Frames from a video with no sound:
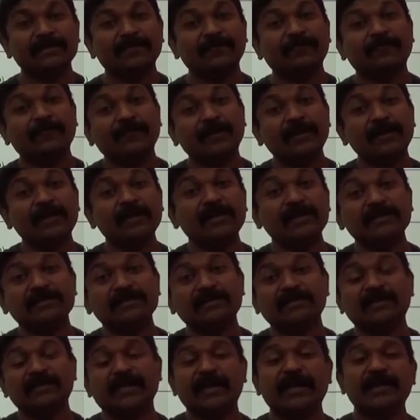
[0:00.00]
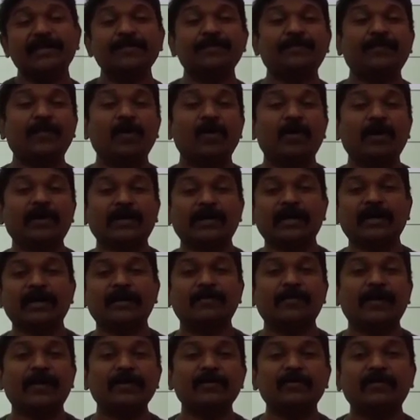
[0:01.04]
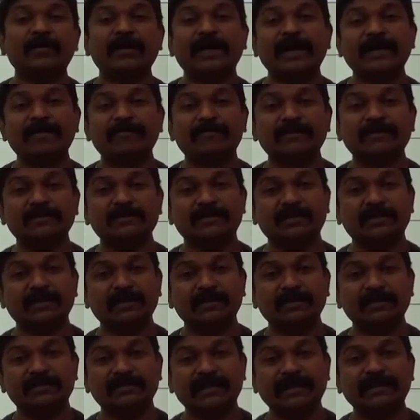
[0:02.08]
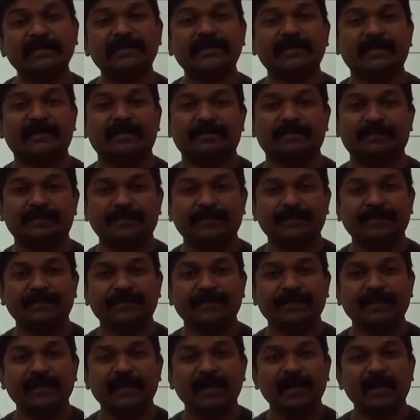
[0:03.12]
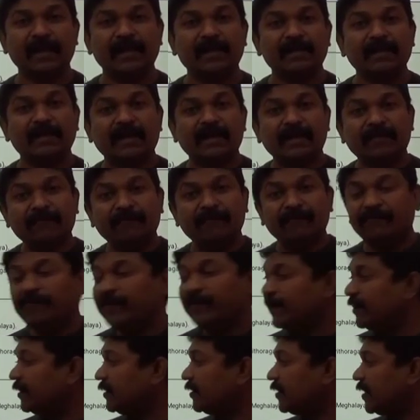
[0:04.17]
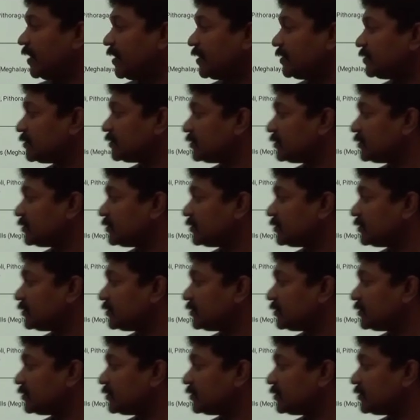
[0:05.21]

world's important biodiversity center. When it has